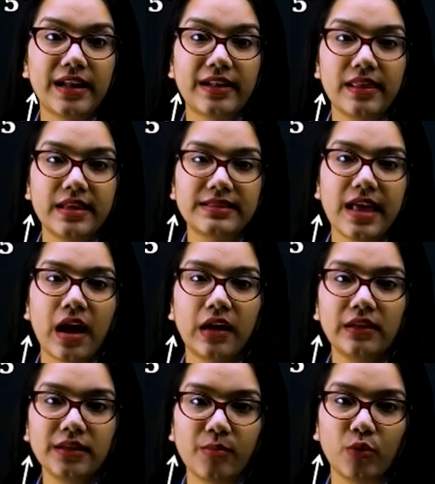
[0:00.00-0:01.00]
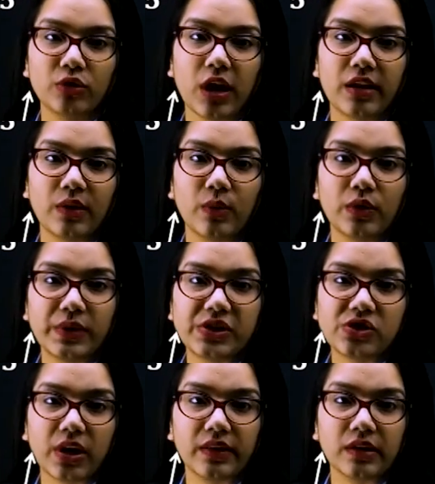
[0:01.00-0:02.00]
and this angle, they both are equal to
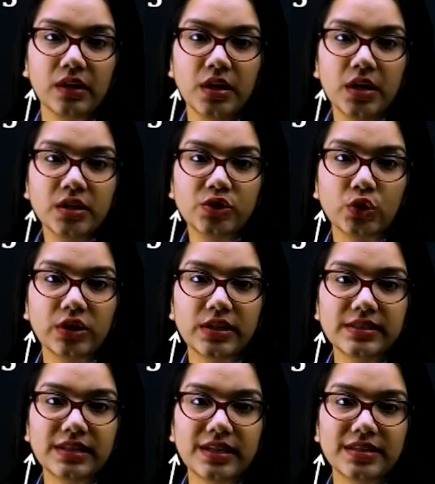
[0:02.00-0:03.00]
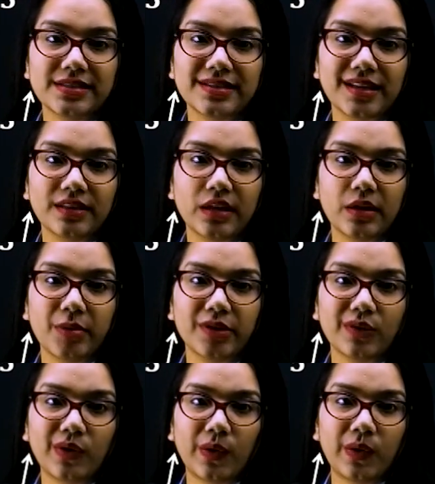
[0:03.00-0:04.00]
each other. So this is nothing
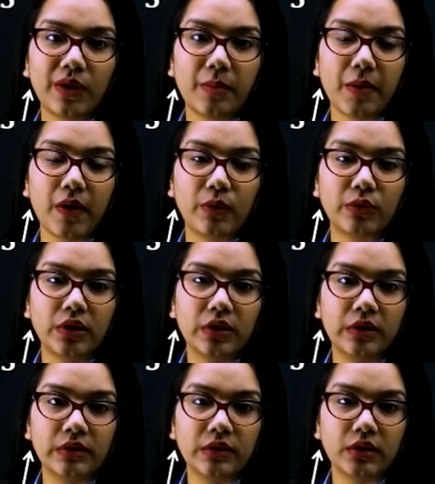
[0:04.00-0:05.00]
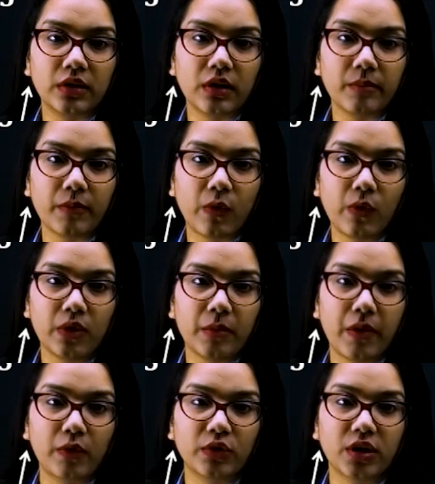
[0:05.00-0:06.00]
but all about
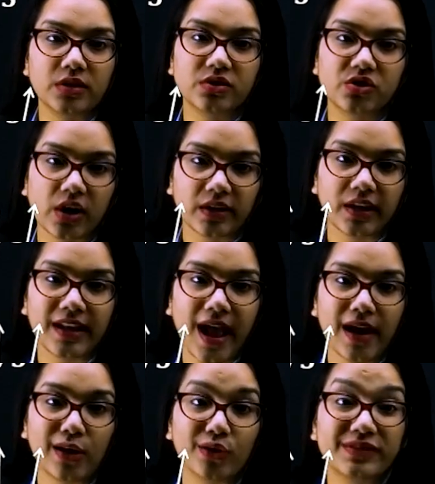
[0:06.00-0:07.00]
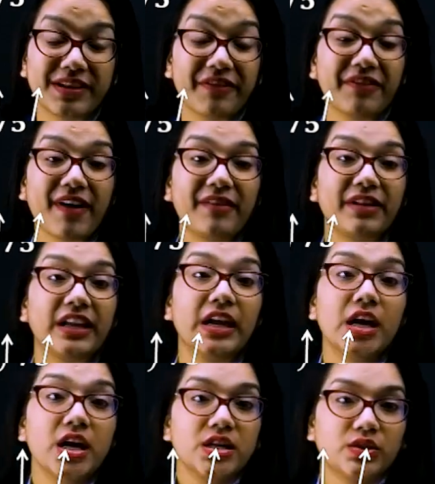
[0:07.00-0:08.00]
constructing an angle of 75 degree.
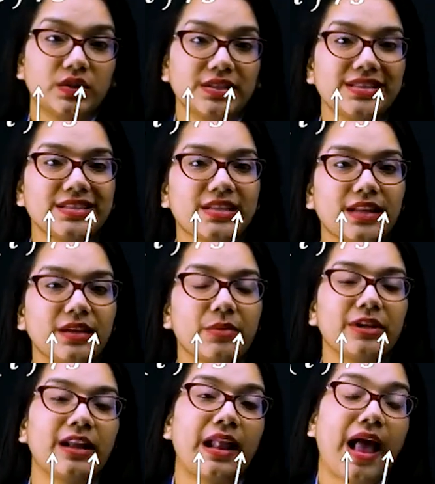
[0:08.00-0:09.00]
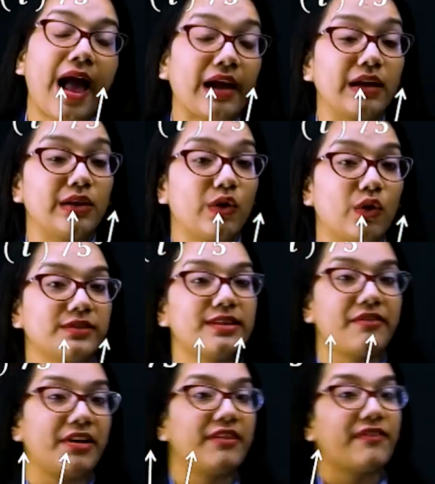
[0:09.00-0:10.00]
So this is nothing but angle of
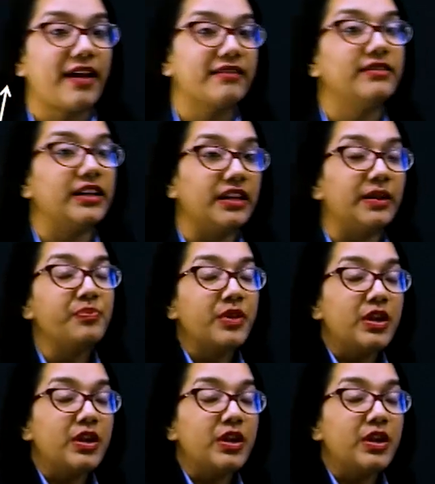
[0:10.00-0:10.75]
75 degree.